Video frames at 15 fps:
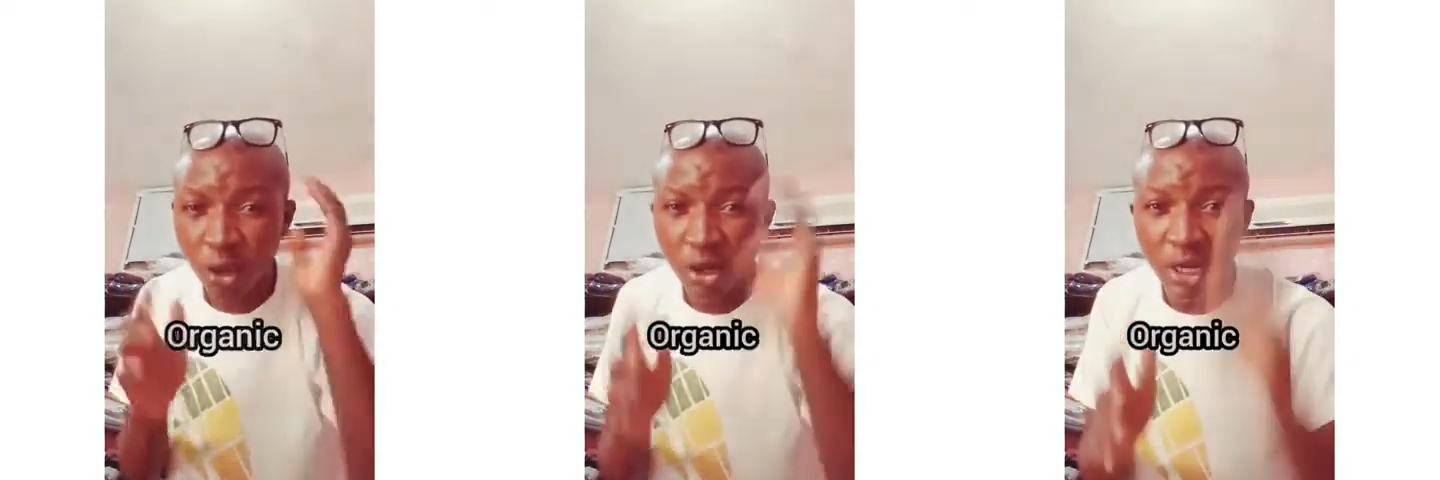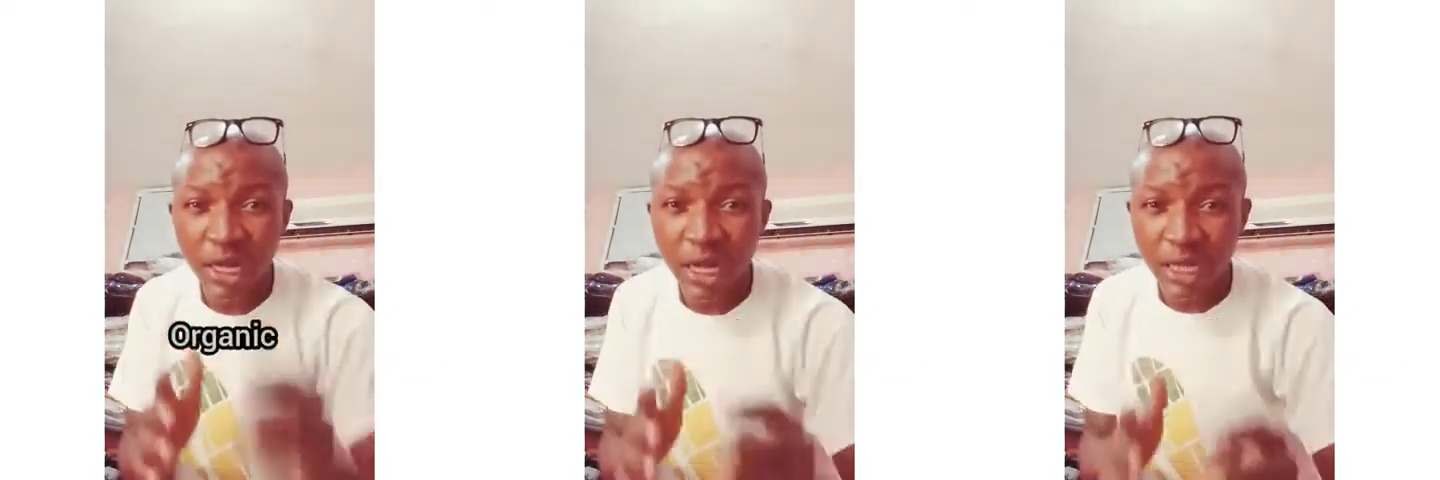
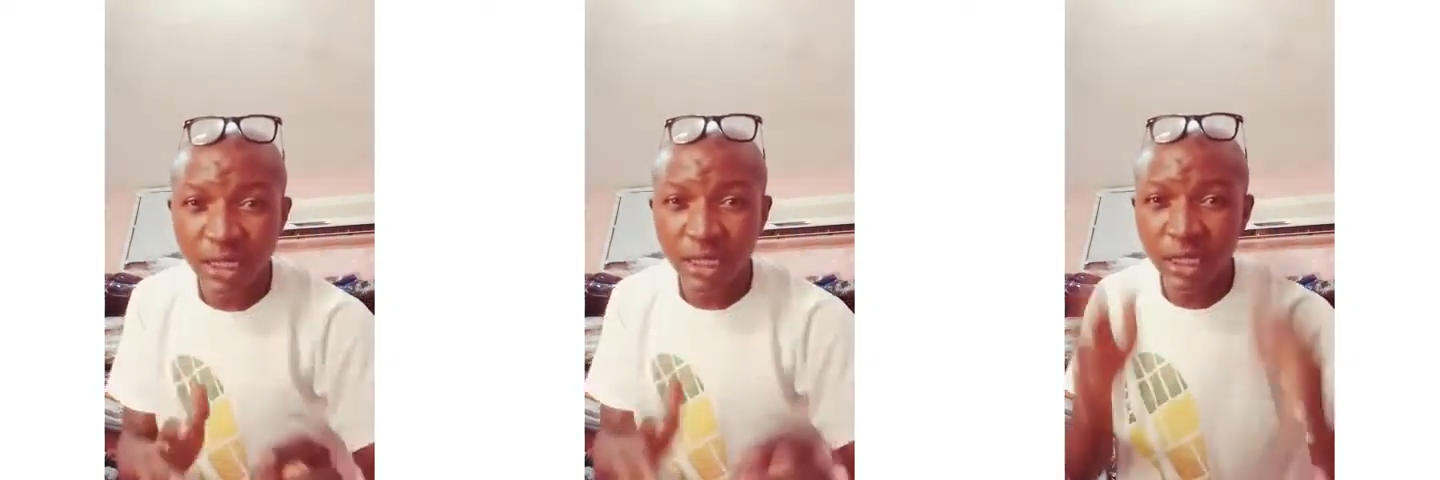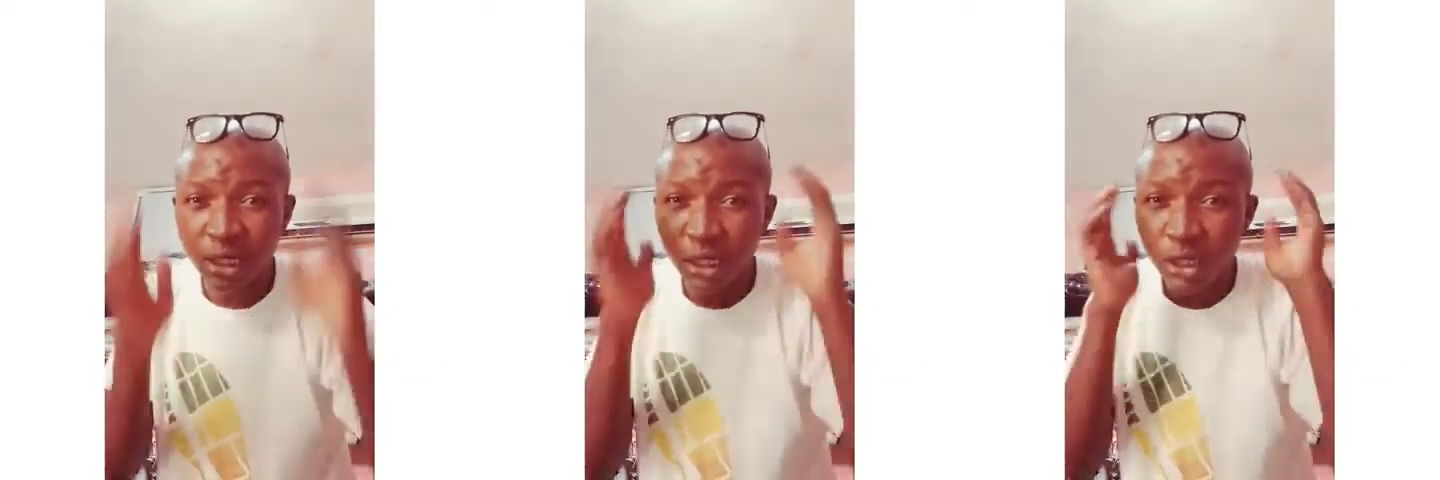
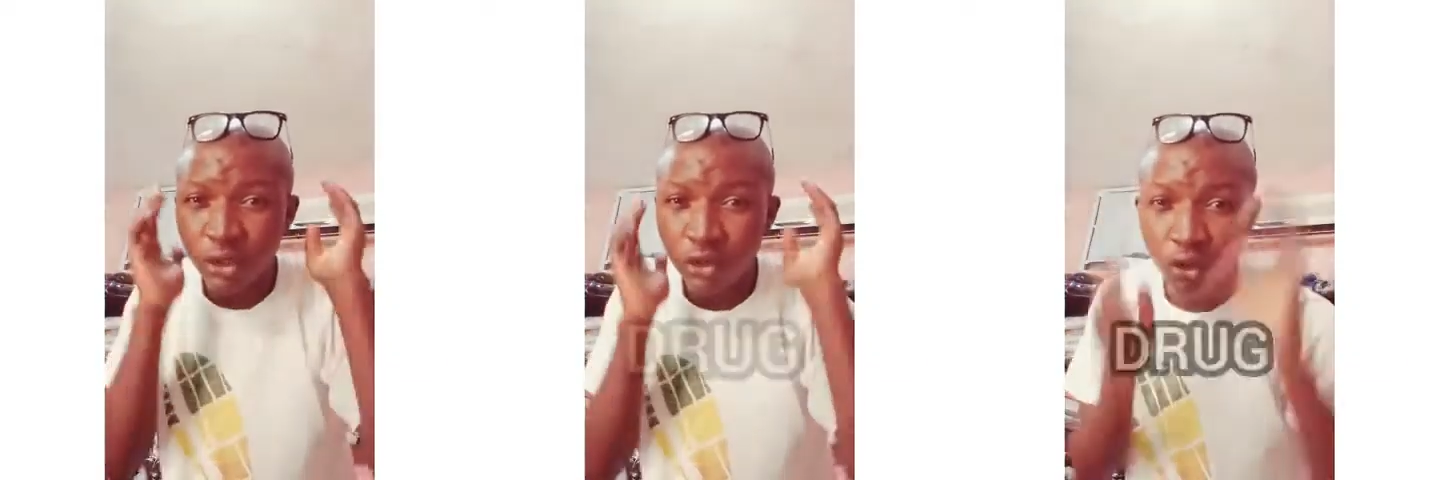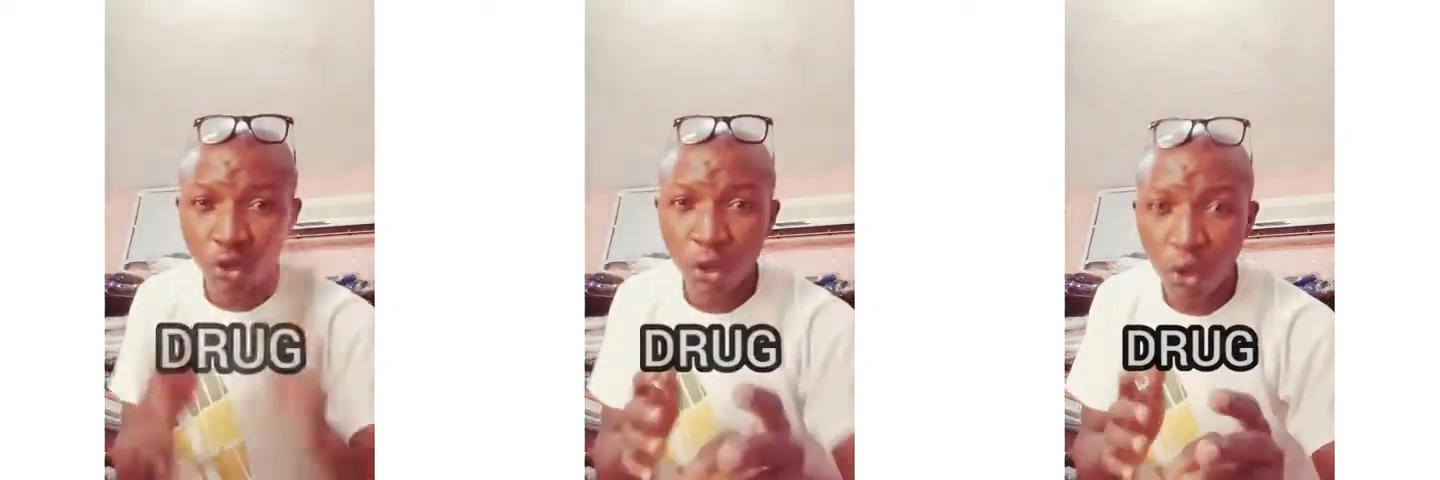organic
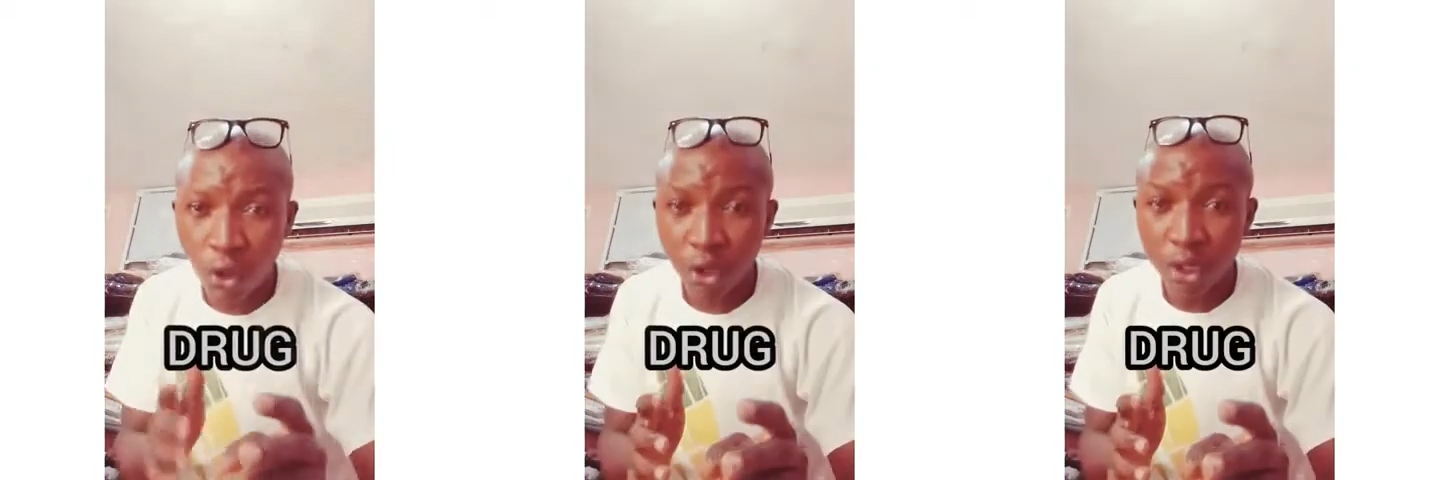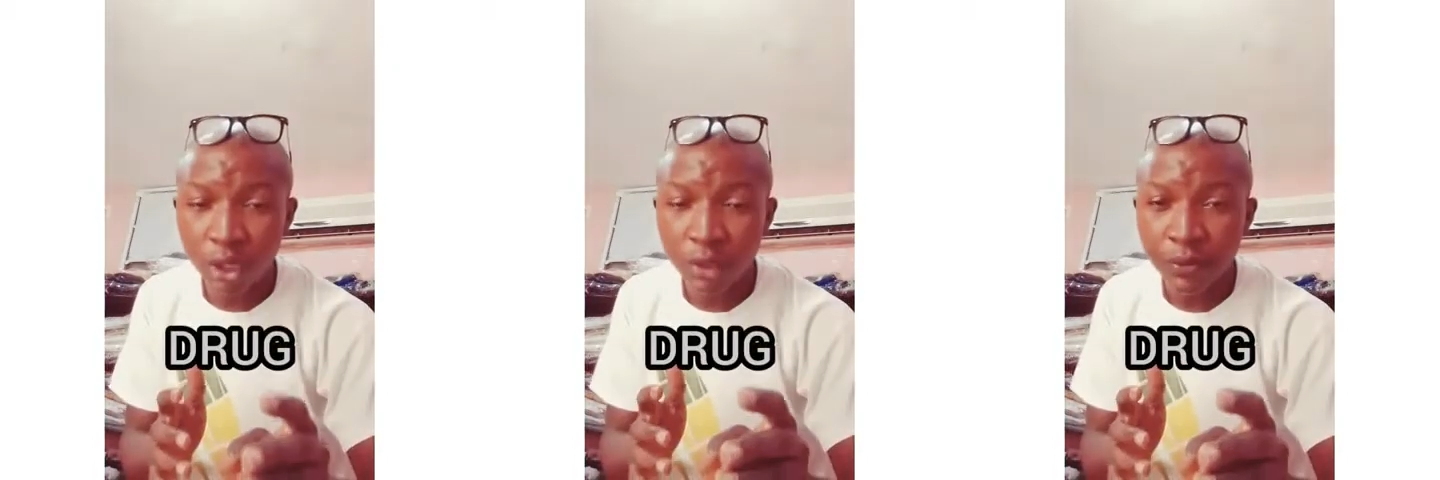
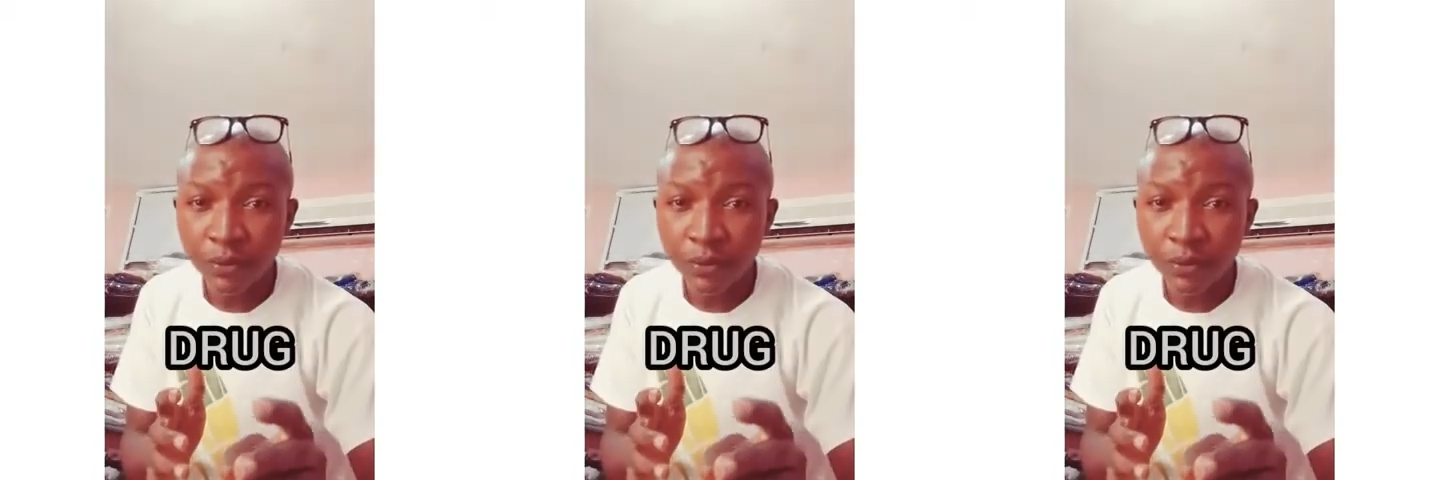drug.